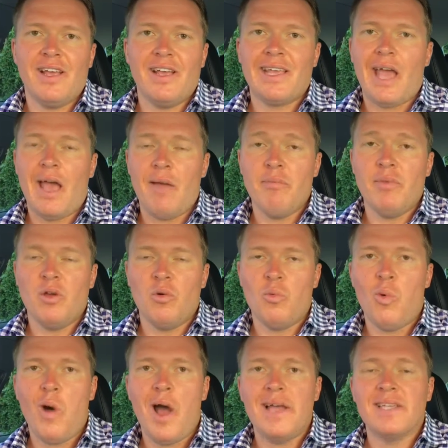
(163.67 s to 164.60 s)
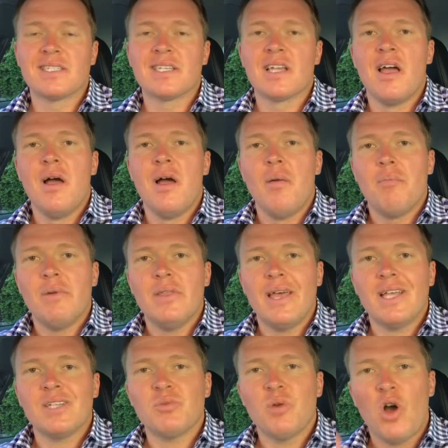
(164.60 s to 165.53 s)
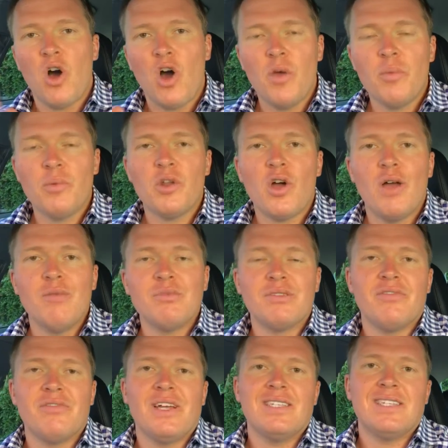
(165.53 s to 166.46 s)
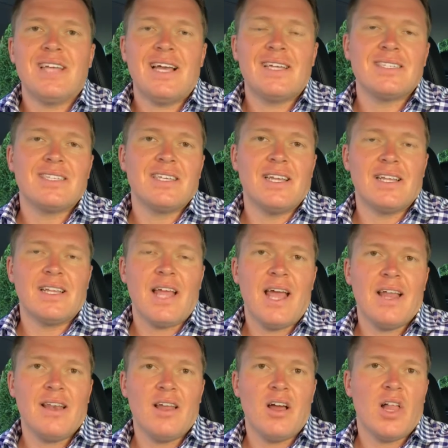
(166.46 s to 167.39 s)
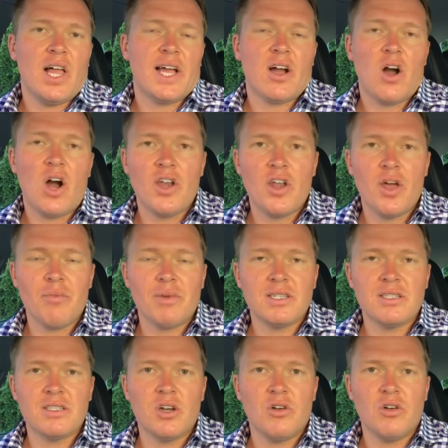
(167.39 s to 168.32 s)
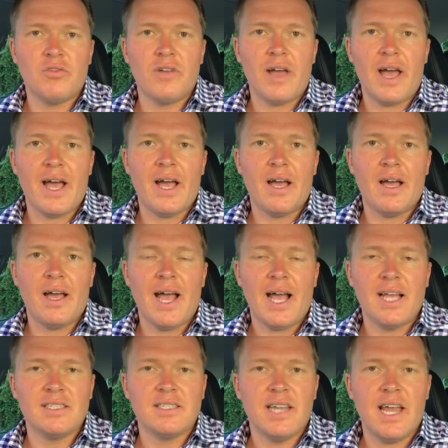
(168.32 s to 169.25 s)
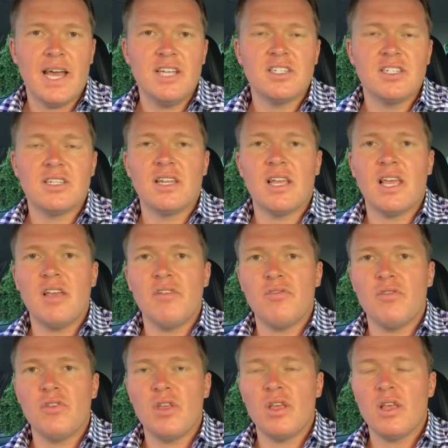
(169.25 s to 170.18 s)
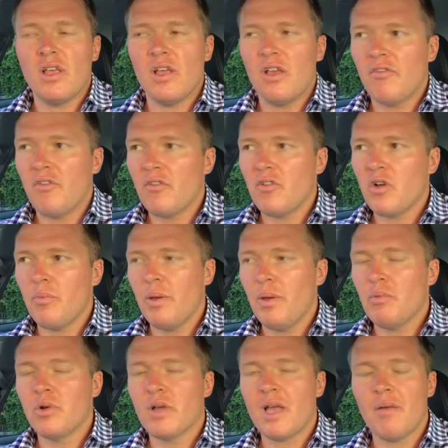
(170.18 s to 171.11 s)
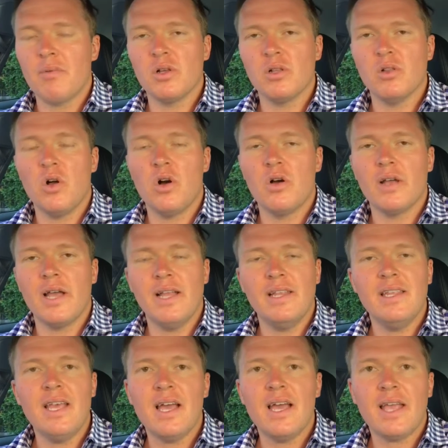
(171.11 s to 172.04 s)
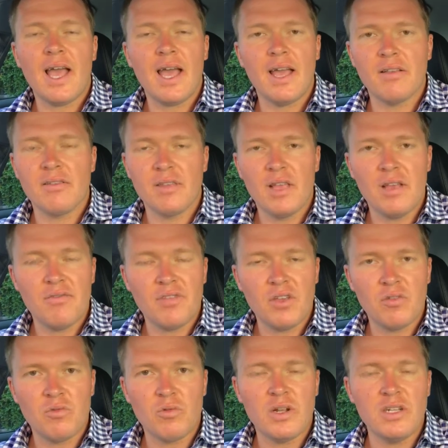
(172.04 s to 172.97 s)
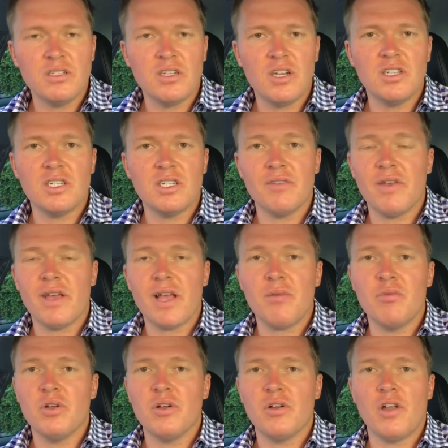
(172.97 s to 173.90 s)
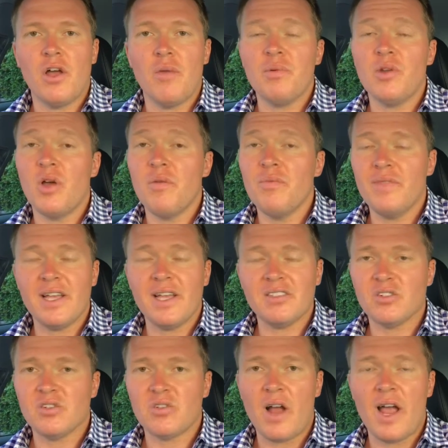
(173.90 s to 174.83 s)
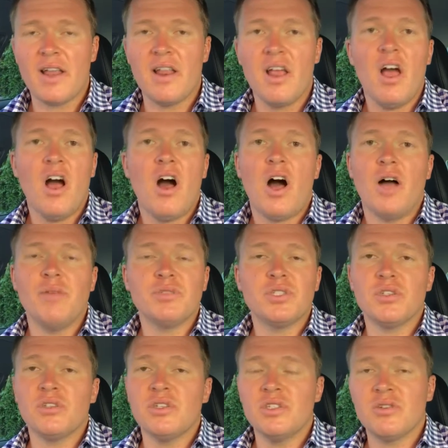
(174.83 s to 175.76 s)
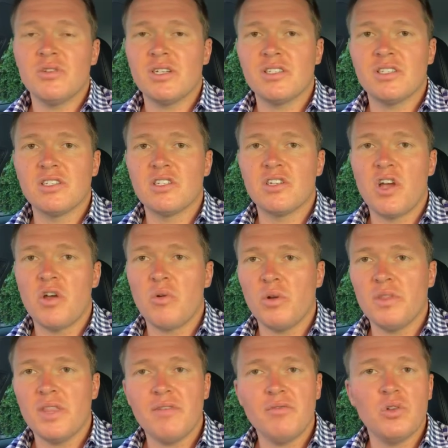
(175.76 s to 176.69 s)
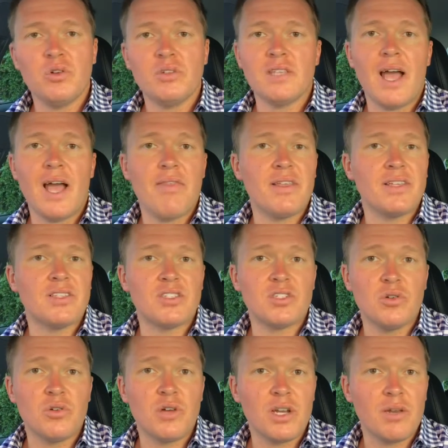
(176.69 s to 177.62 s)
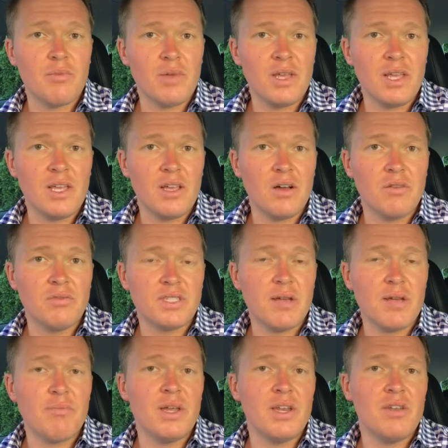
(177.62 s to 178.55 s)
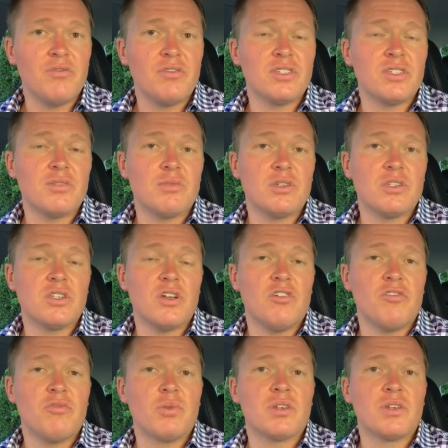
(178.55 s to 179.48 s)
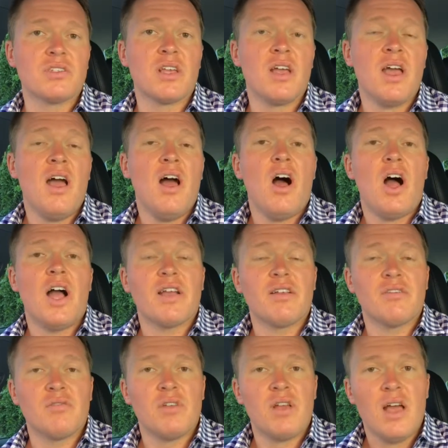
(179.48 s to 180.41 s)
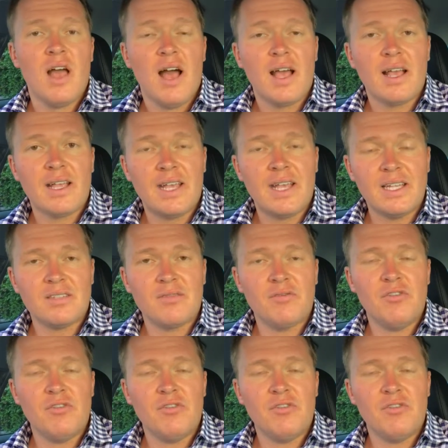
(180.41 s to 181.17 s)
can be a waste. But that's where open homes are fantastic. And like I know myself as an agent, if I've got people coming along and if they're researching, if they come along to an open home, that's great. I'm still interested to know what they've looked at. That's still going to be of some benefit to myself because I can get some